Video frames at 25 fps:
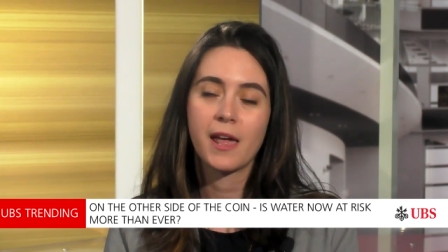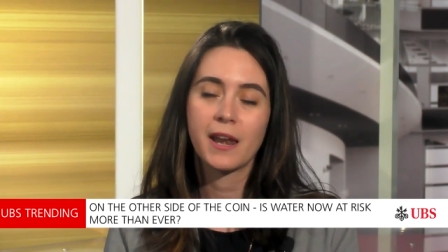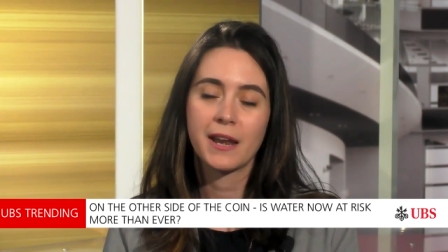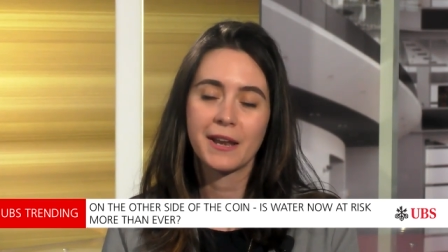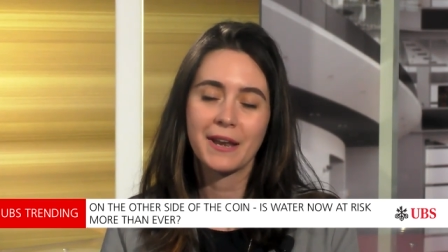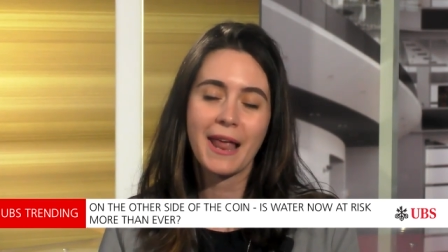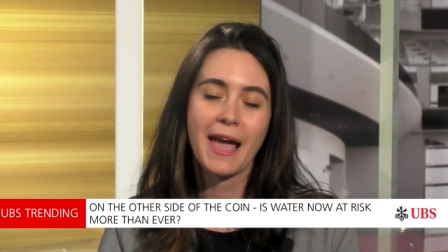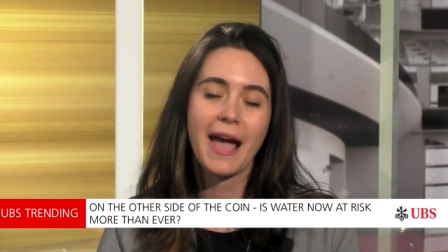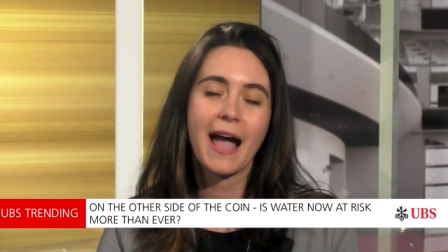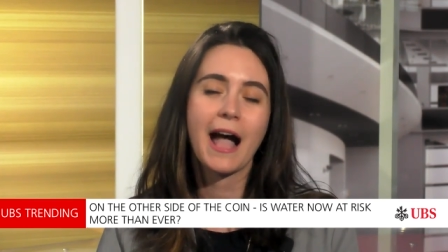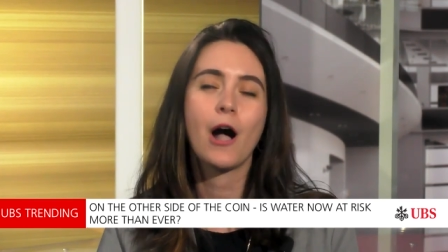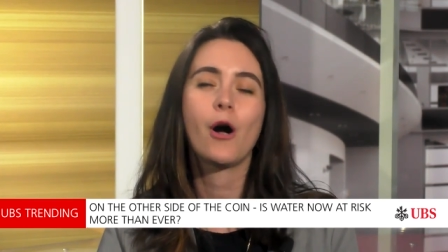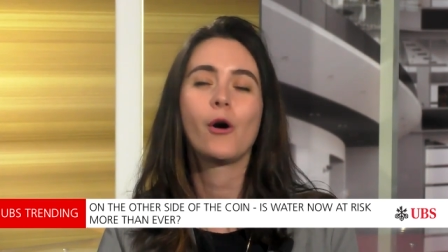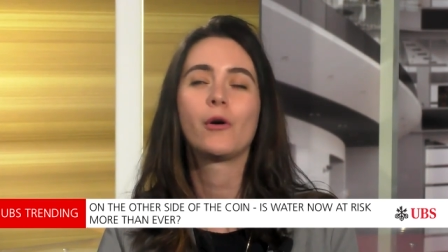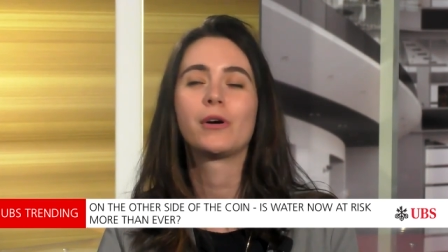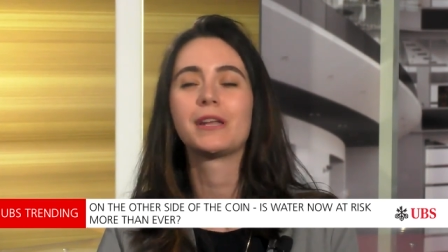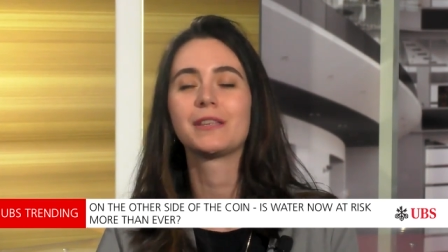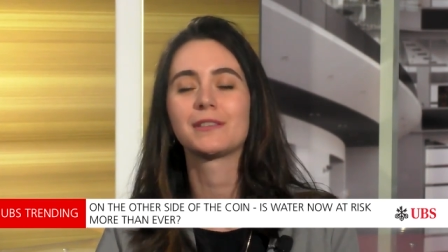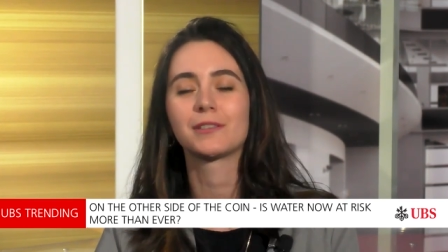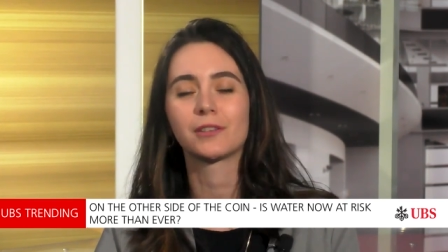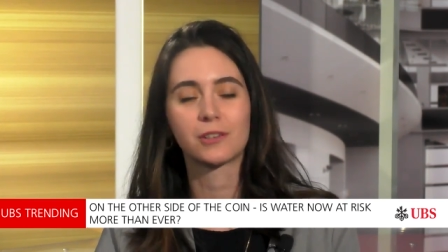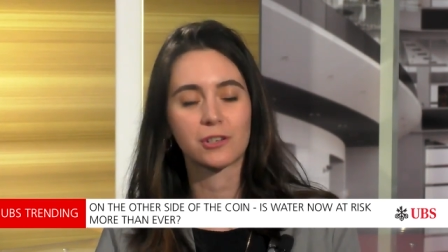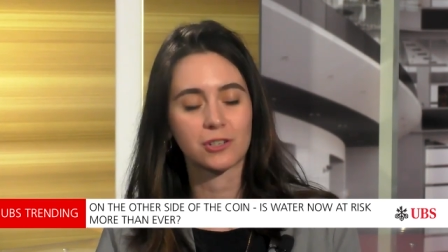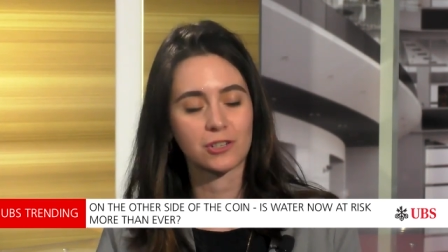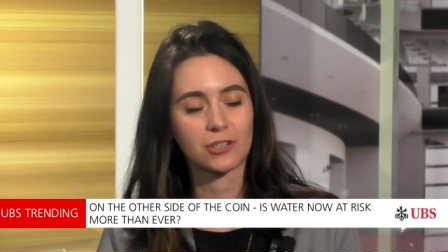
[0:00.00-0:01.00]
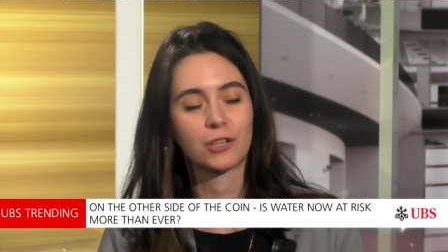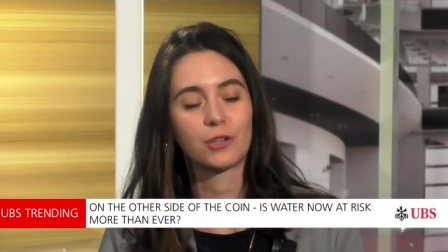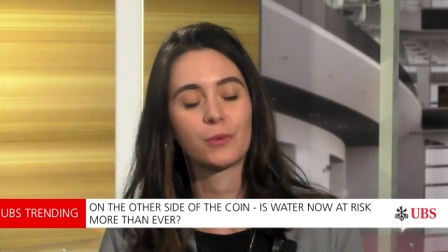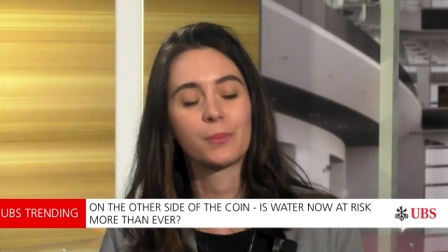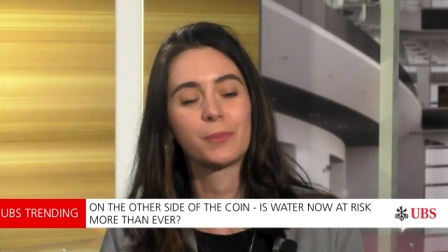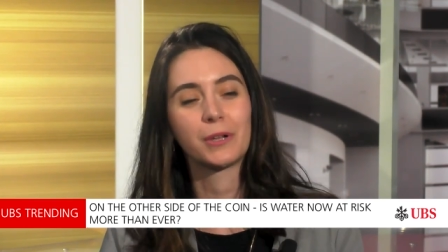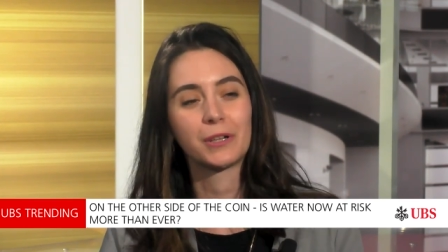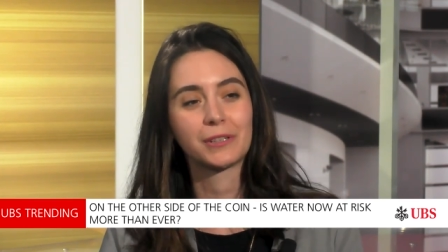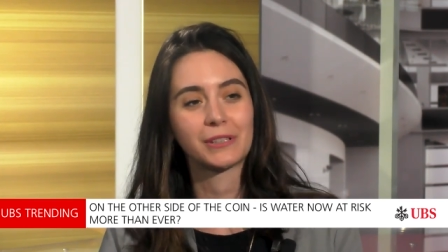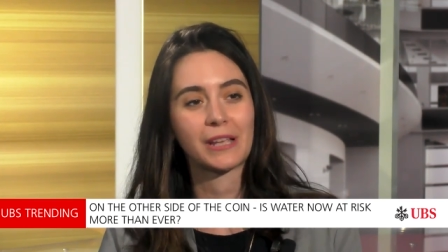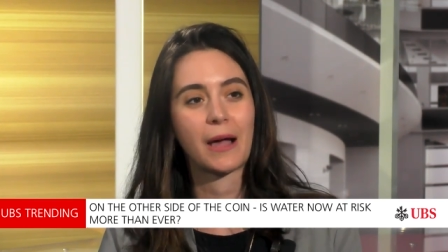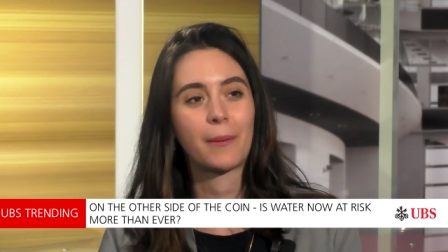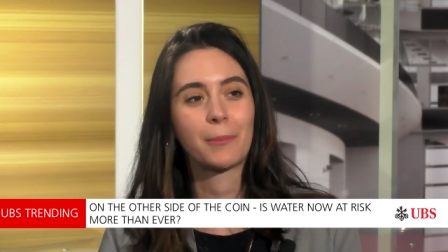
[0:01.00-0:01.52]
now and as additional
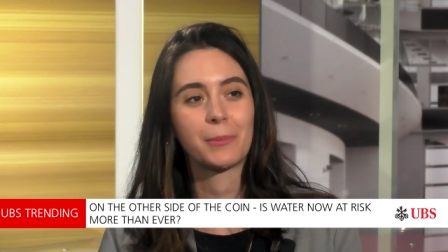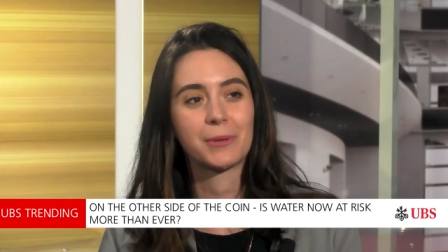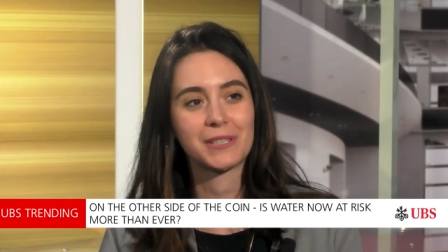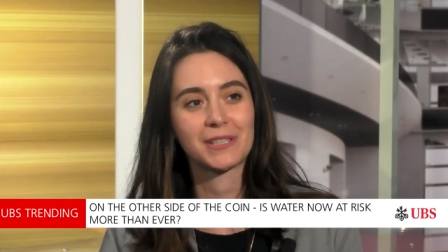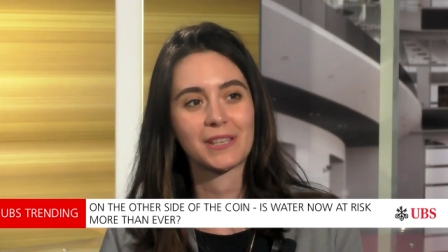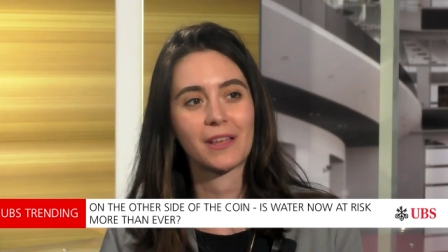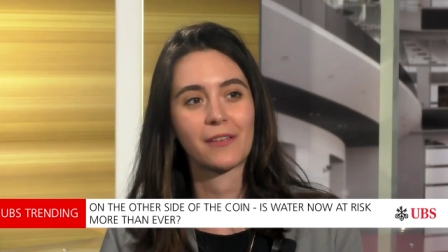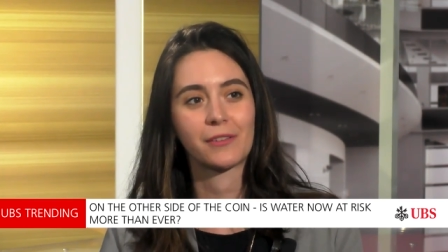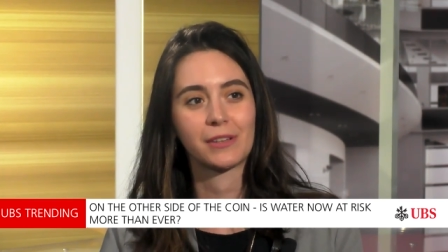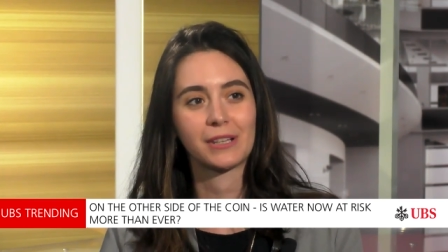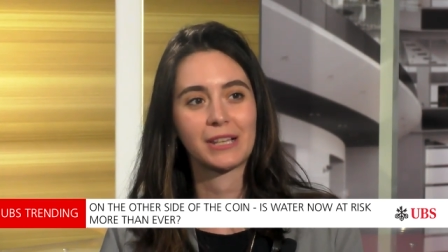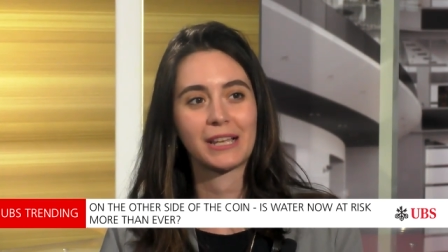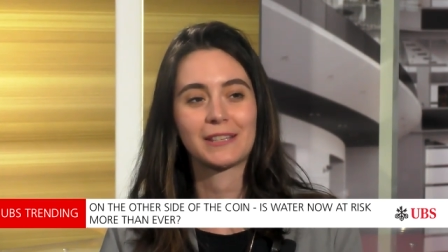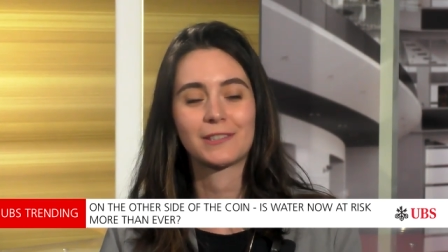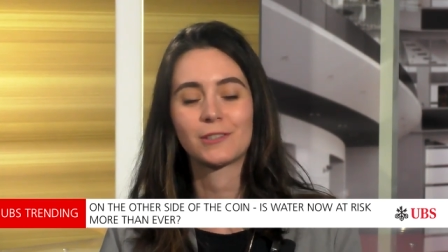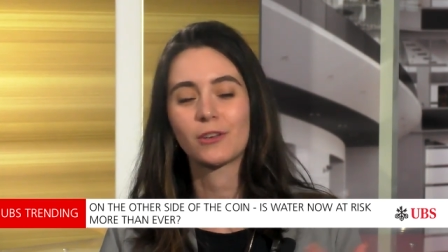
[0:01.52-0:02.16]
build happens down the line.